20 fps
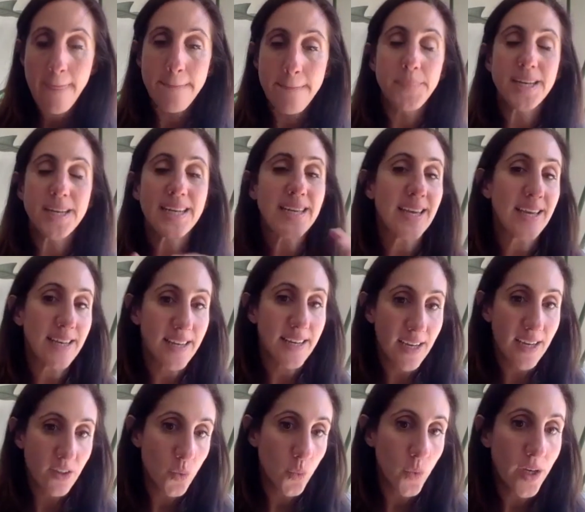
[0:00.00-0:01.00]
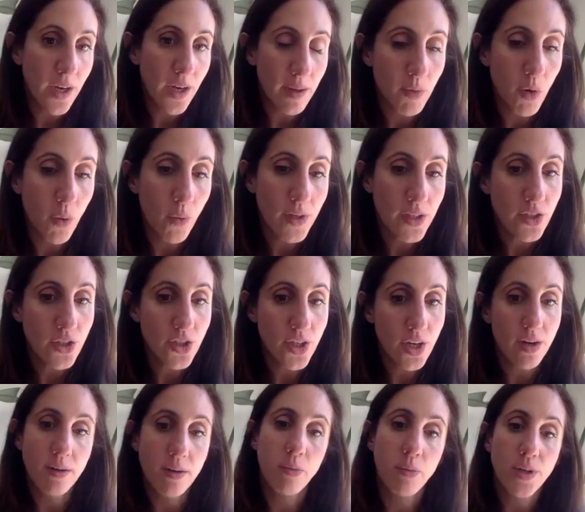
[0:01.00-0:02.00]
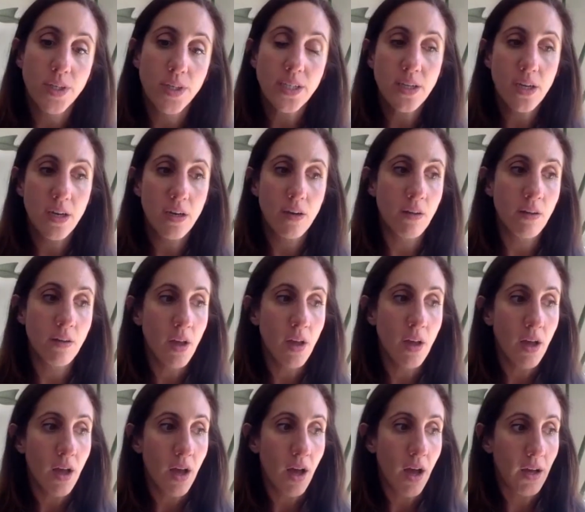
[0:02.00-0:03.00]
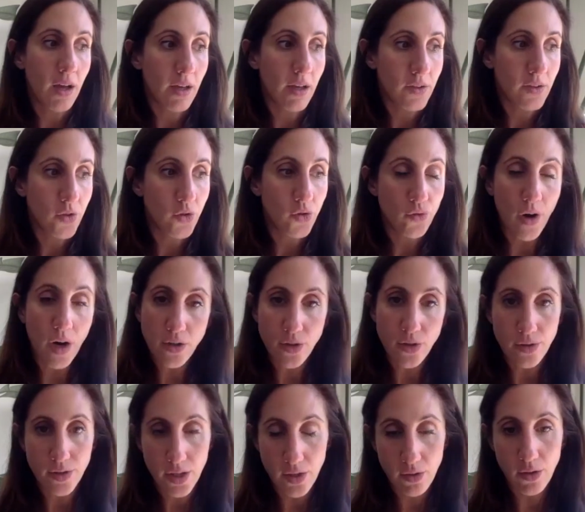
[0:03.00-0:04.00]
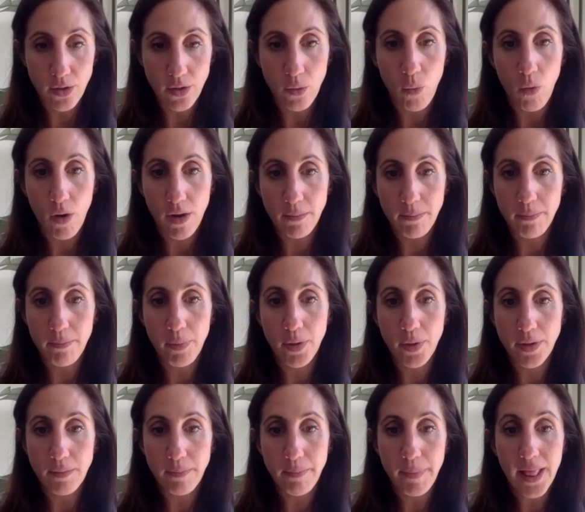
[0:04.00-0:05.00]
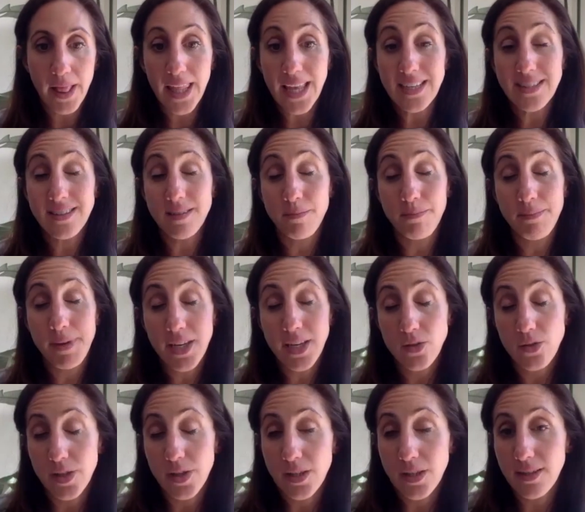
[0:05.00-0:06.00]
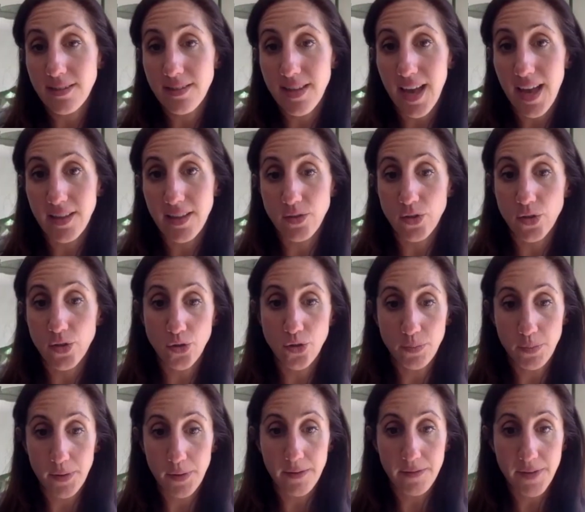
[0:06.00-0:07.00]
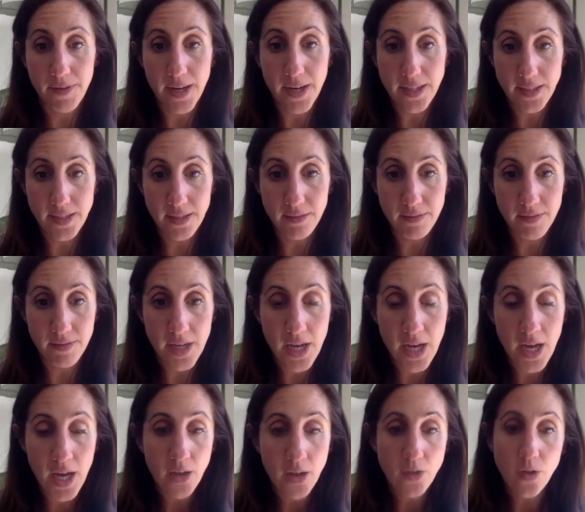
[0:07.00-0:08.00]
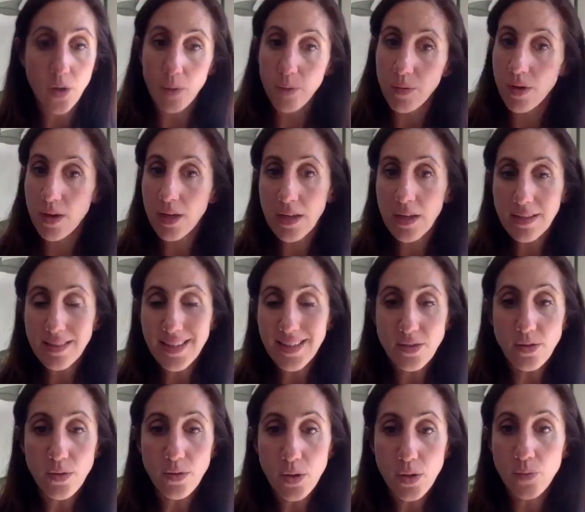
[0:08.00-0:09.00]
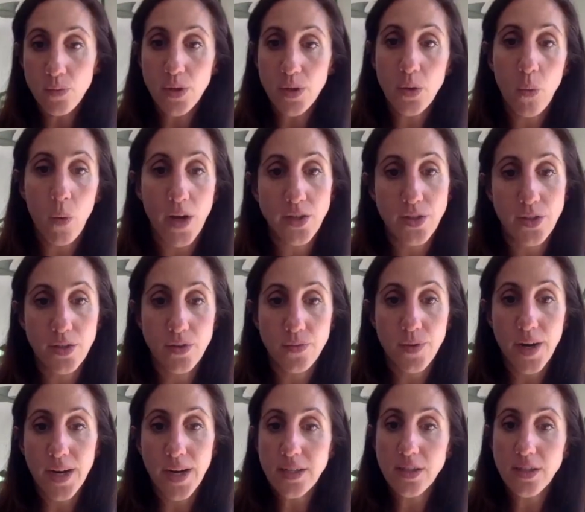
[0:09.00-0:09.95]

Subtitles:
But again, next week, I'm going to share in more detail a structure that you're going to want to put in place to make sure that these ads are super effective. So these are the three questions, right?